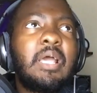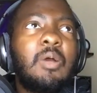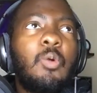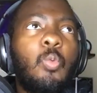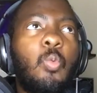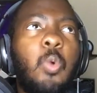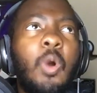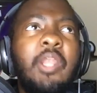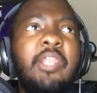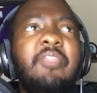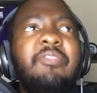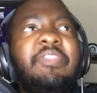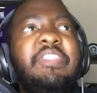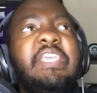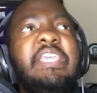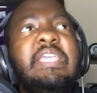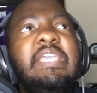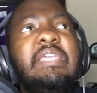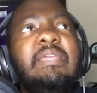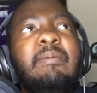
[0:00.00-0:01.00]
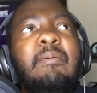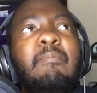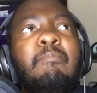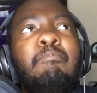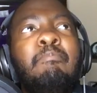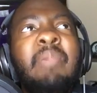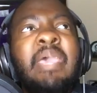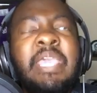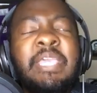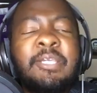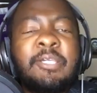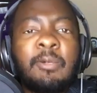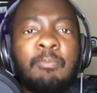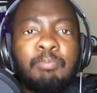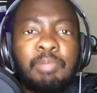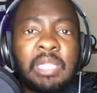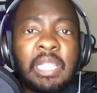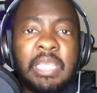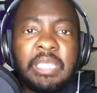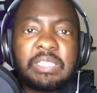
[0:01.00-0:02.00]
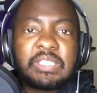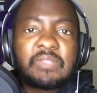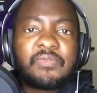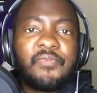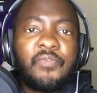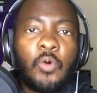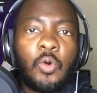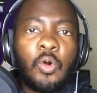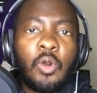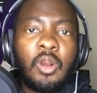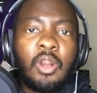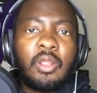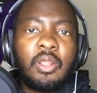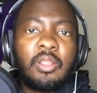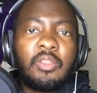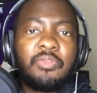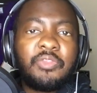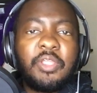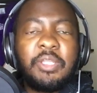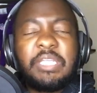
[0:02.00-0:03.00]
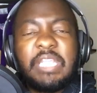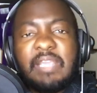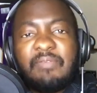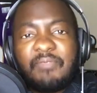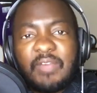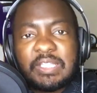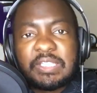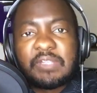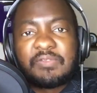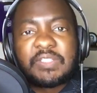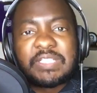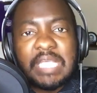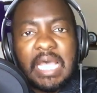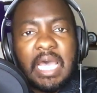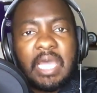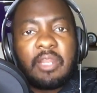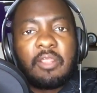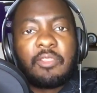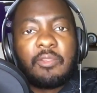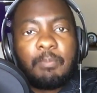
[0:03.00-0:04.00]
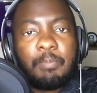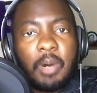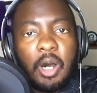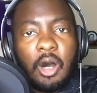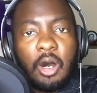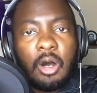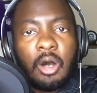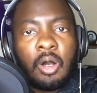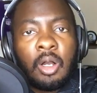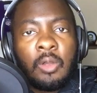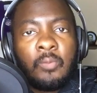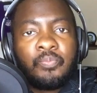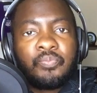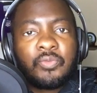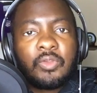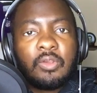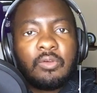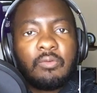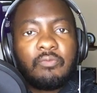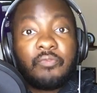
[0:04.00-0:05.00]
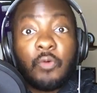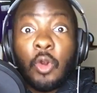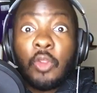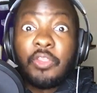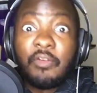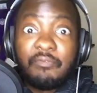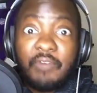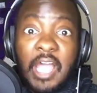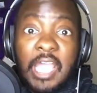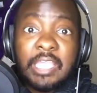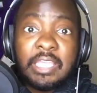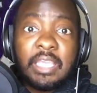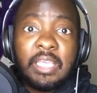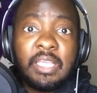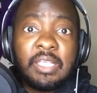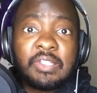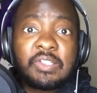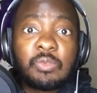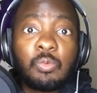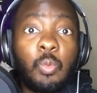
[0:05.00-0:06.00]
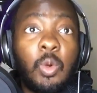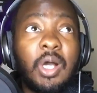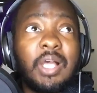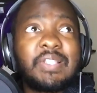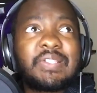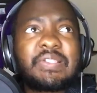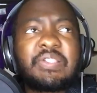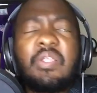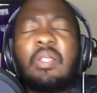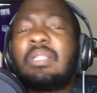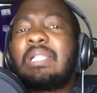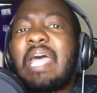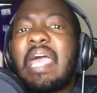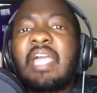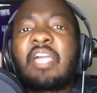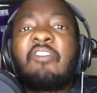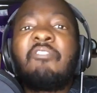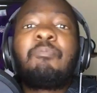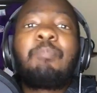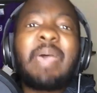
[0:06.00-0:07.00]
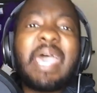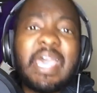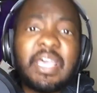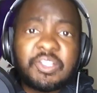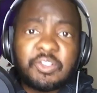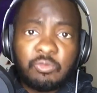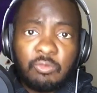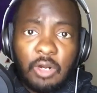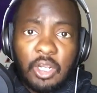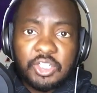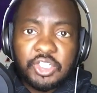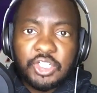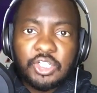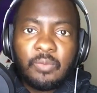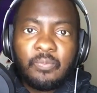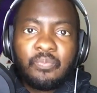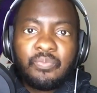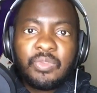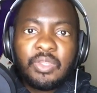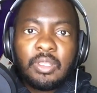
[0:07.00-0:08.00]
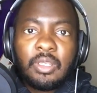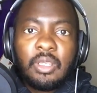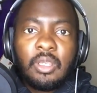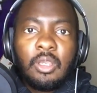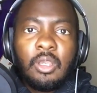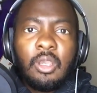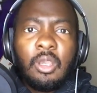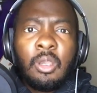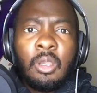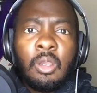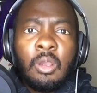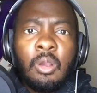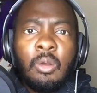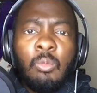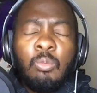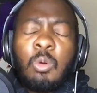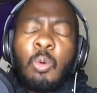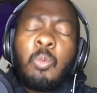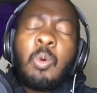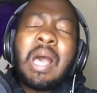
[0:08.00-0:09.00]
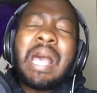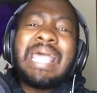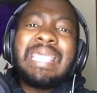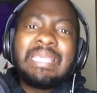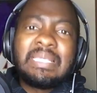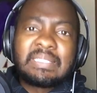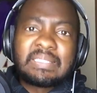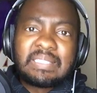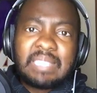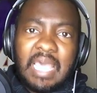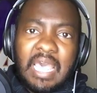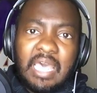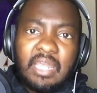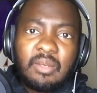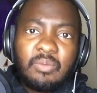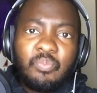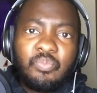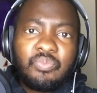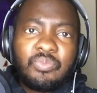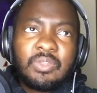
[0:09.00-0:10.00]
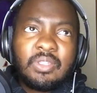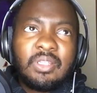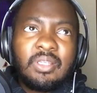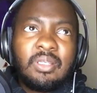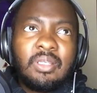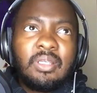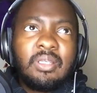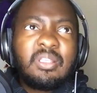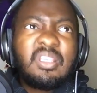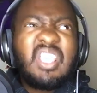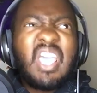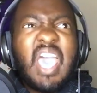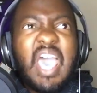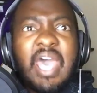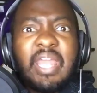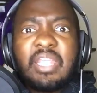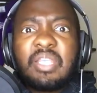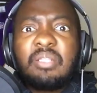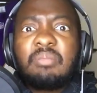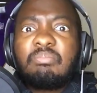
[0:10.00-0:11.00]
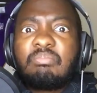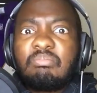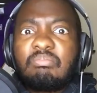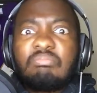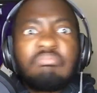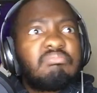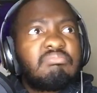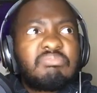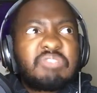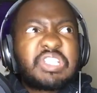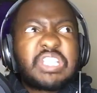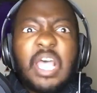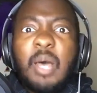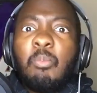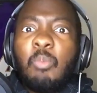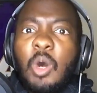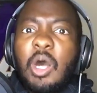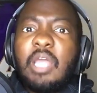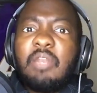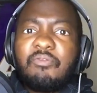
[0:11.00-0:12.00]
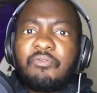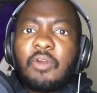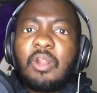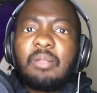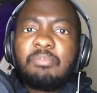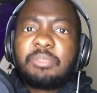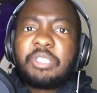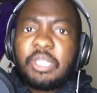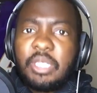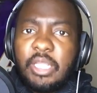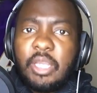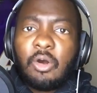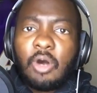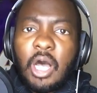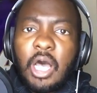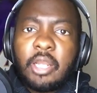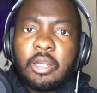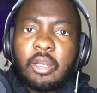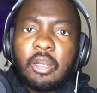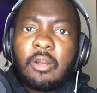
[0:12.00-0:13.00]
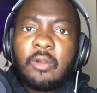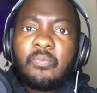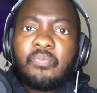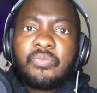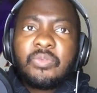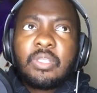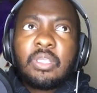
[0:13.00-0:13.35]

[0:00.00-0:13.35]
one of the main complaints for the defensive side of the ball for the Vikings was the lack of pass rush. Well, why is that? You had it somewhat from Danielle Hunter.